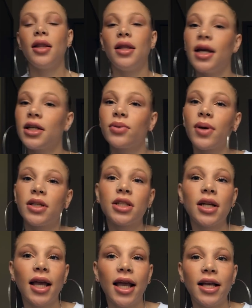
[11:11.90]
The next
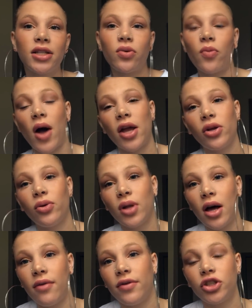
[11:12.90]
question is, why do you
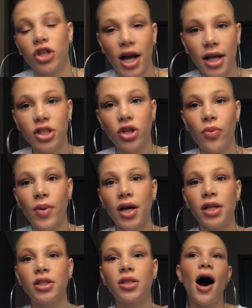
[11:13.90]
love track so
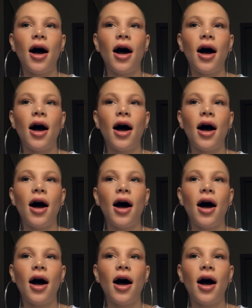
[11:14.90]
much?